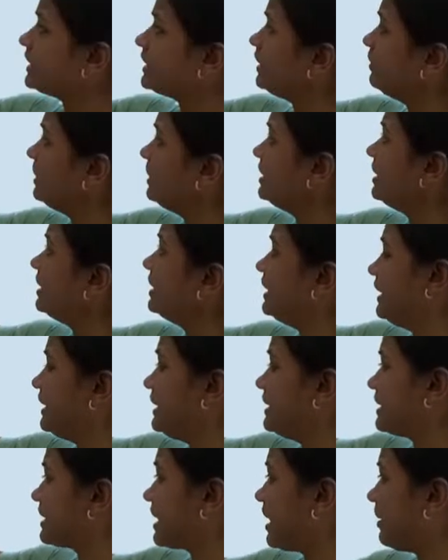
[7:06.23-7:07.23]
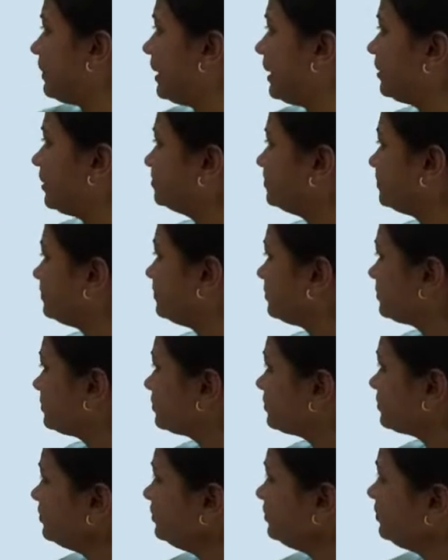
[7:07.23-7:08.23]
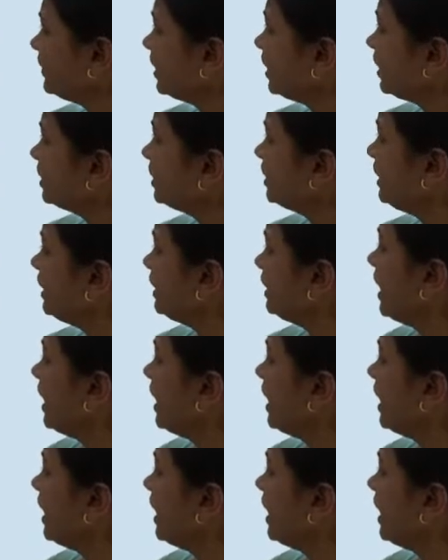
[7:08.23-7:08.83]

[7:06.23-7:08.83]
immediately he is coming. The